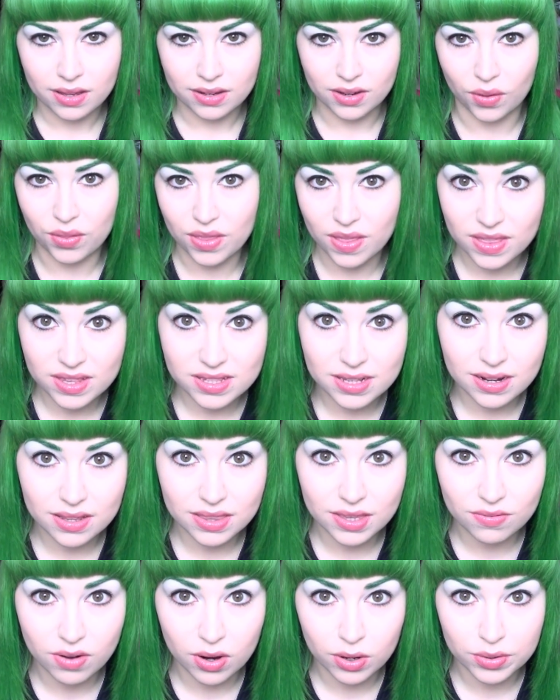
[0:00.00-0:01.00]
Not that there's
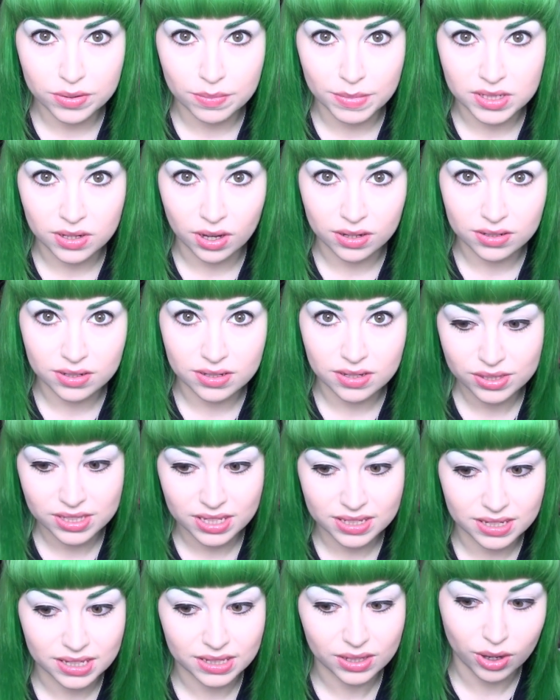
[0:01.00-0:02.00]
anything wrong with Madonna and
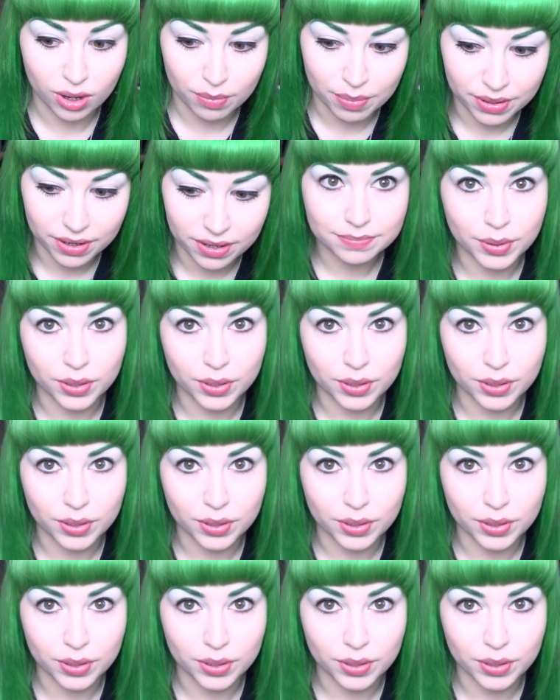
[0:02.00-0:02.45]
Cyndi Lauper,